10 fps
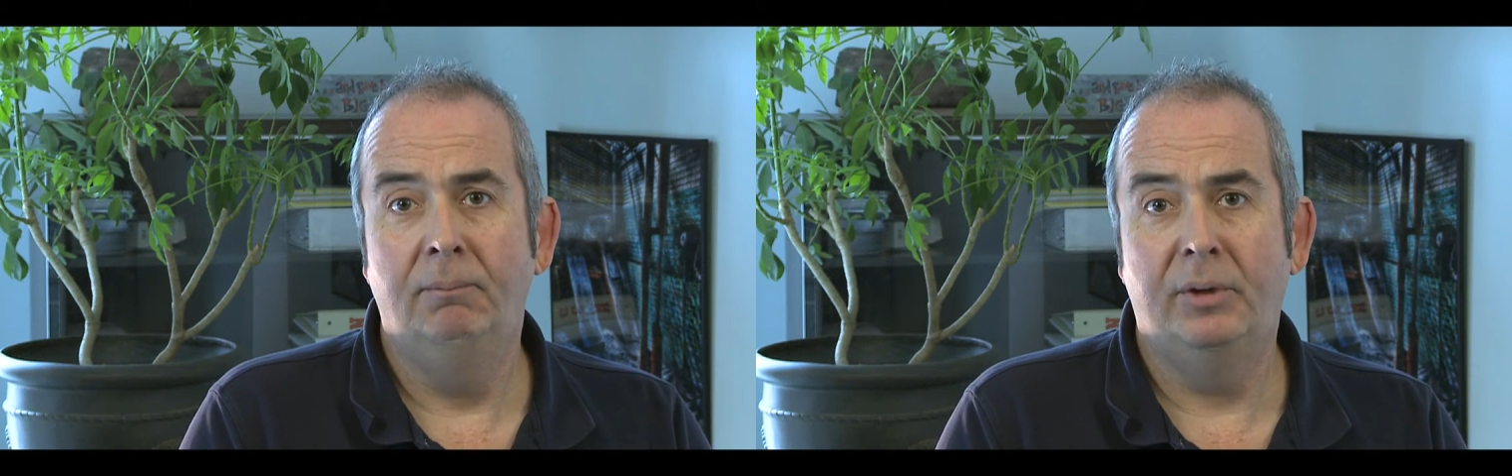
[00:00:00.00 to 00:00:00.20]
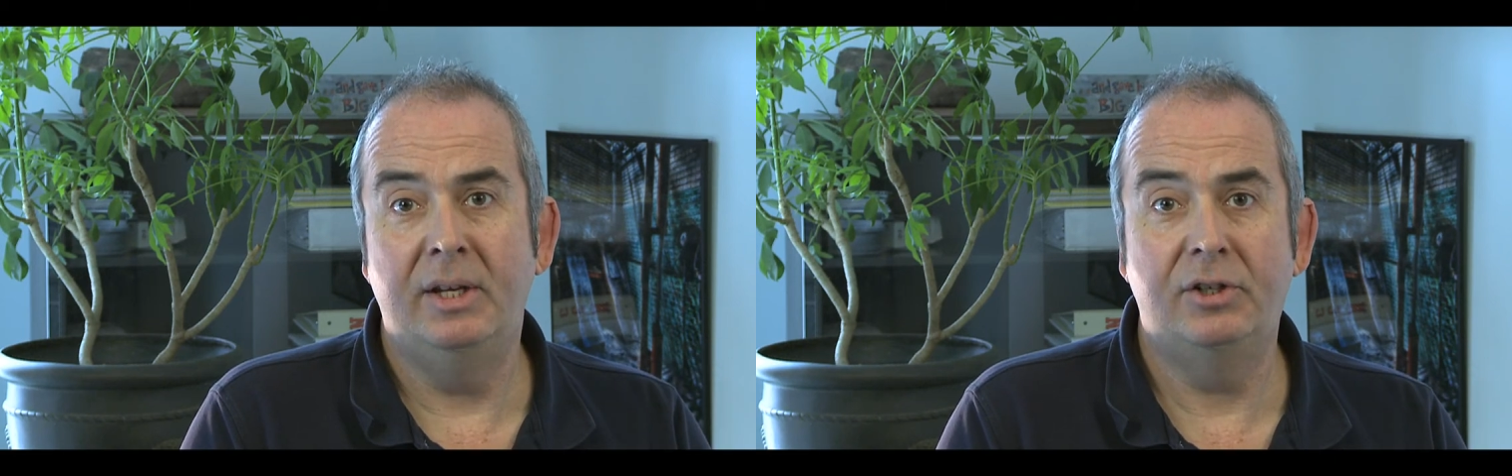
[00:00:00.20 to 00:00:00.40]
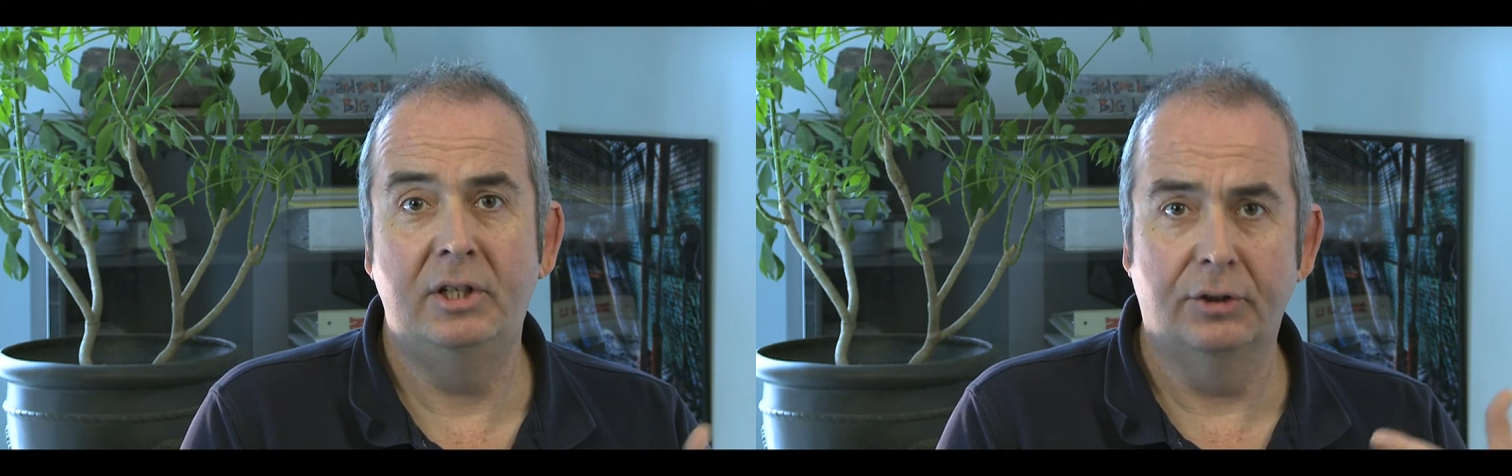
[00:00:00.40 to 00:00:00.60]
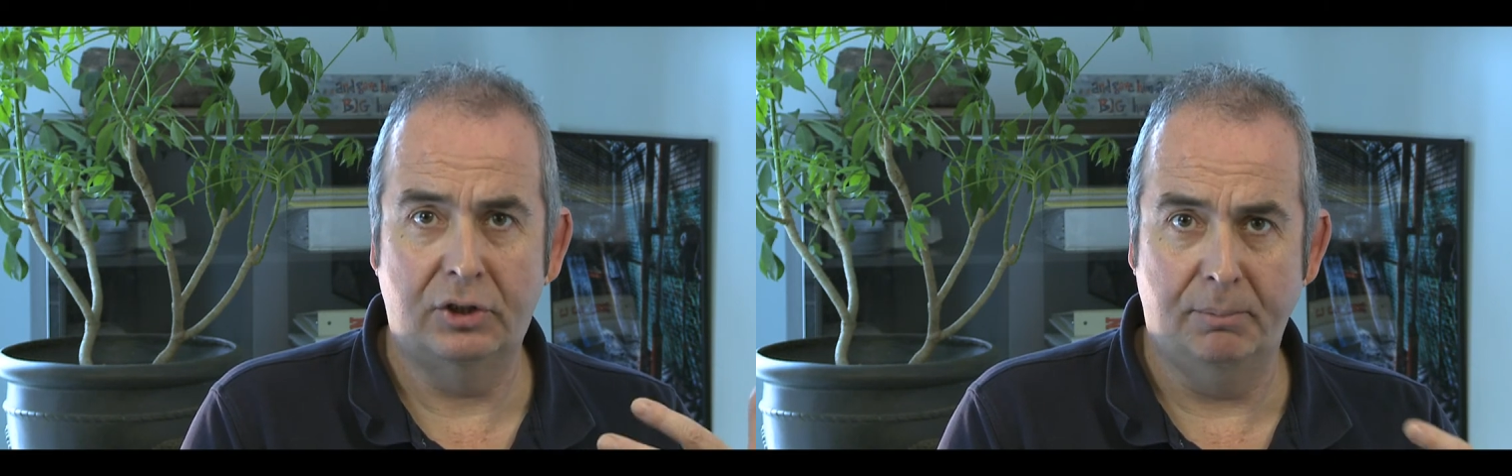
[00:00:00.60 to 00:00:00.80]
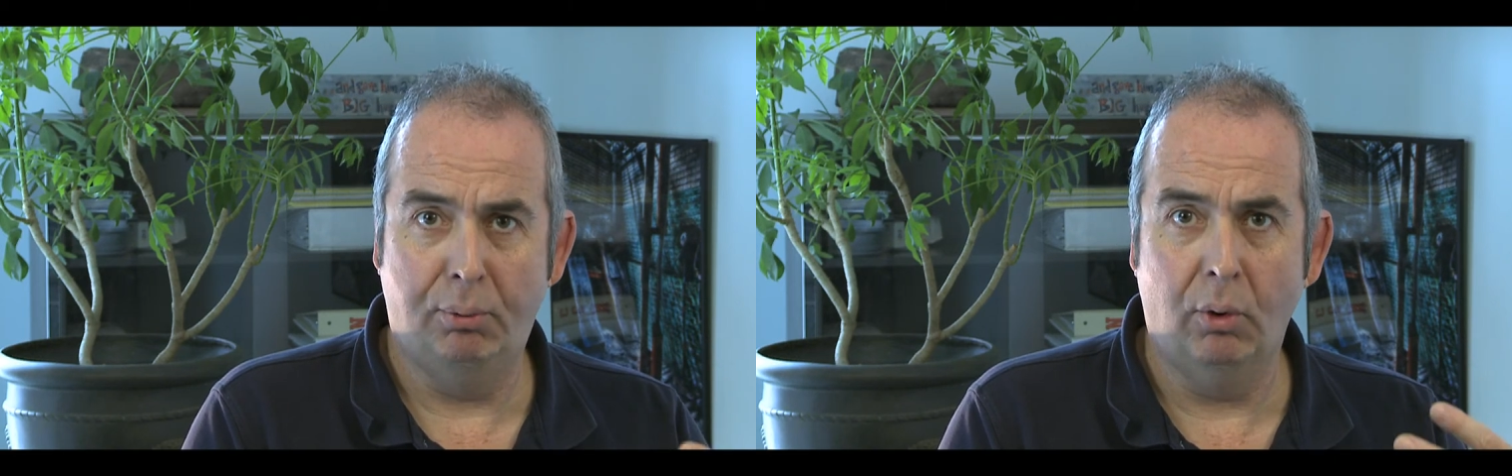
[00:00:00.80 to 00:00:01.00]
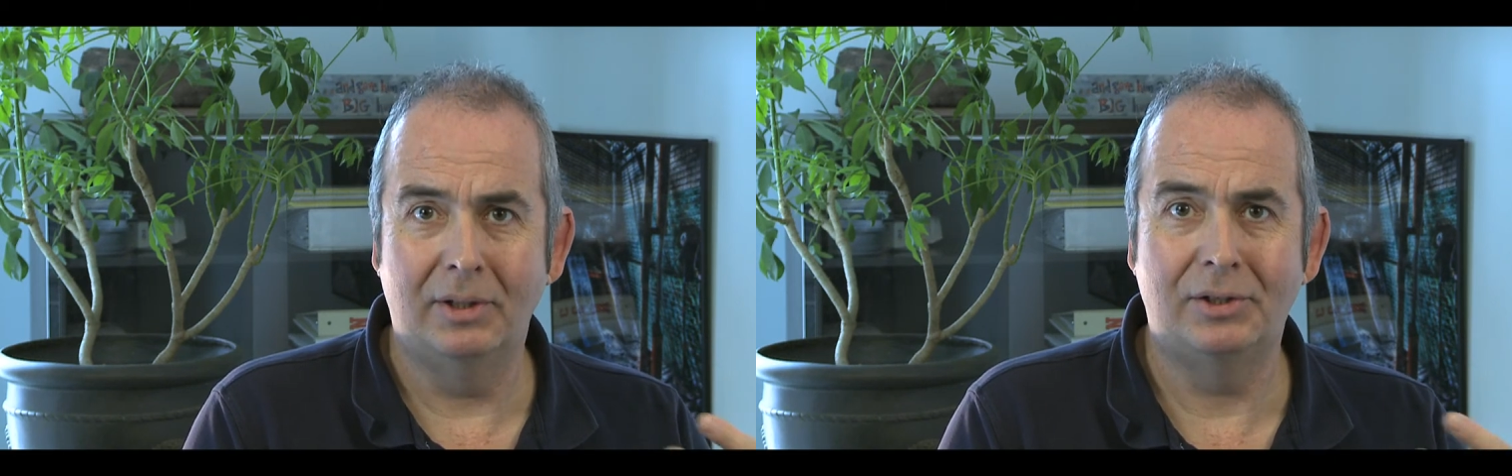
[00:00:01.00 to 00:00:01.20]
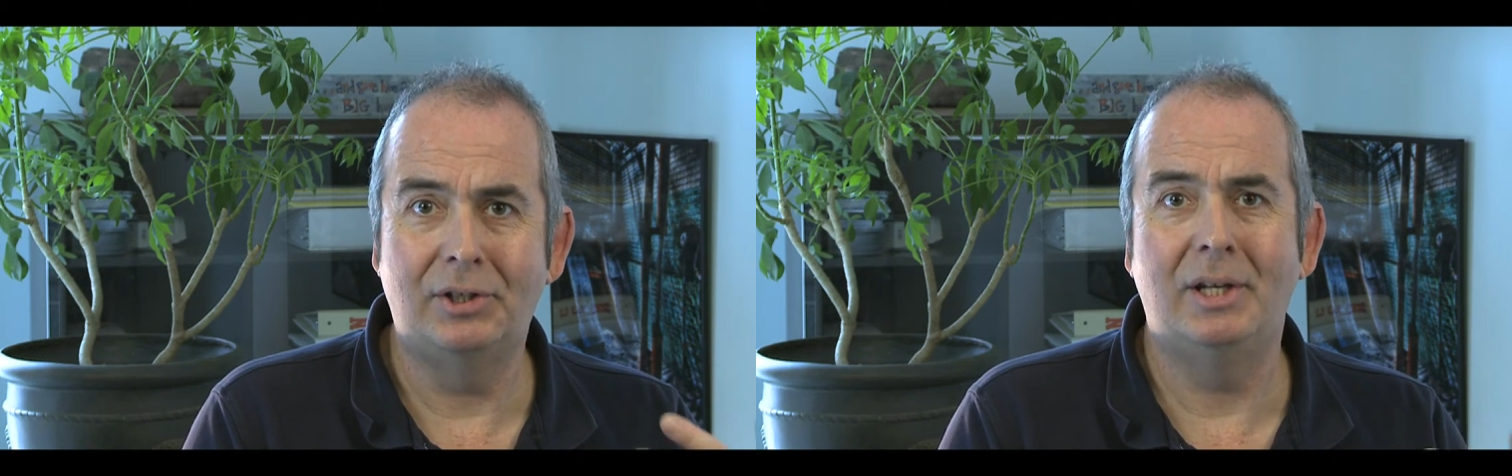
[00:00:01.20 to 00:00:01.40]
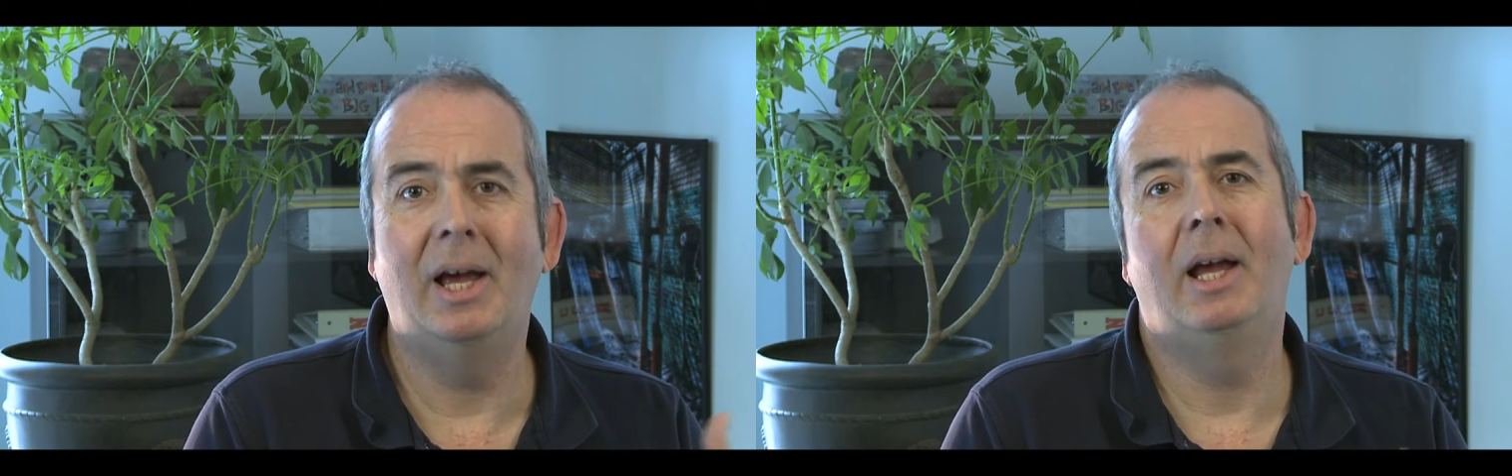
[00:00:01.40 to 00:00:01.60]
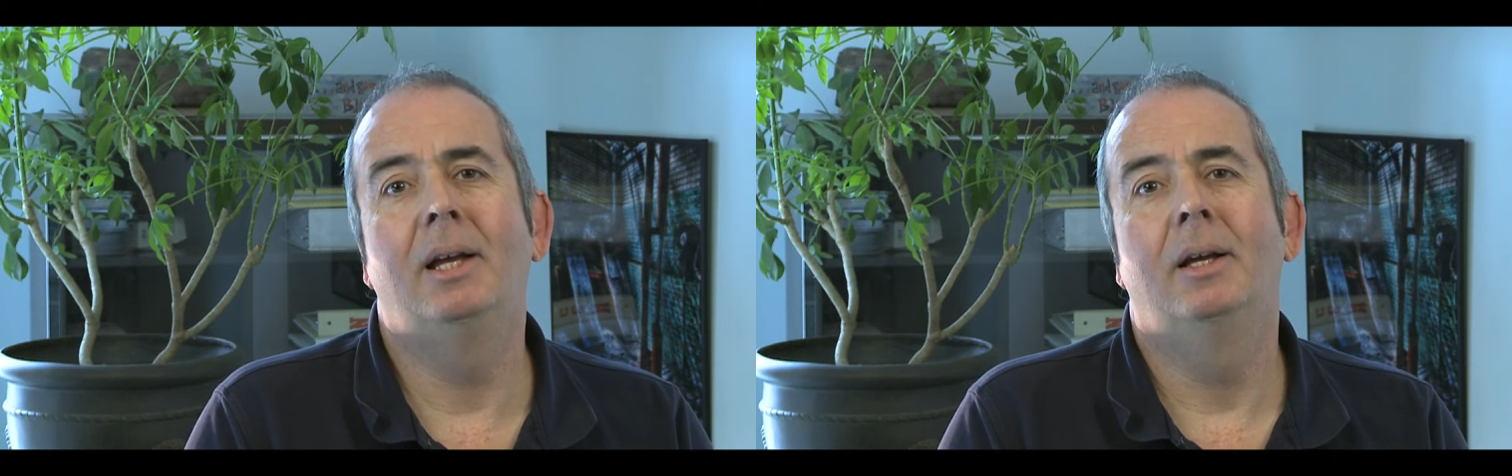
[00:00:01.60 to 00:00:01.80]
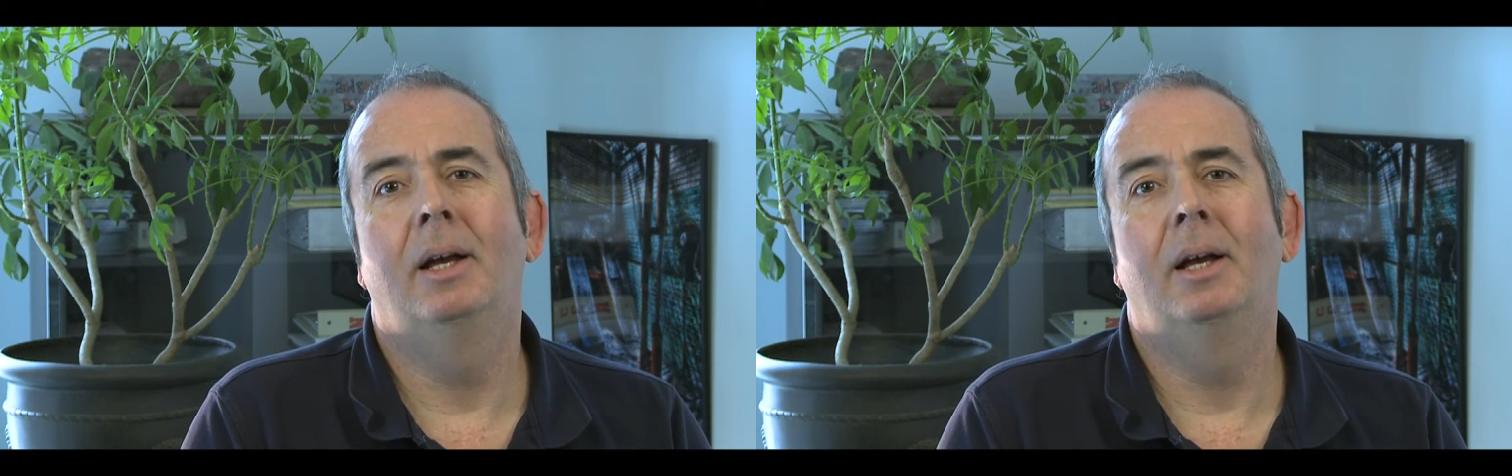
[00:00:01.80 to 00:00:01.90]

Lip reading: they still support us today